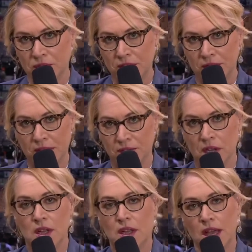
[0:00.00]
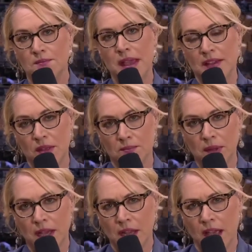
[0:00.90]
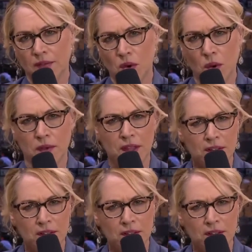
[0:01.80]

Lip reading: their defense and make them play in a half court.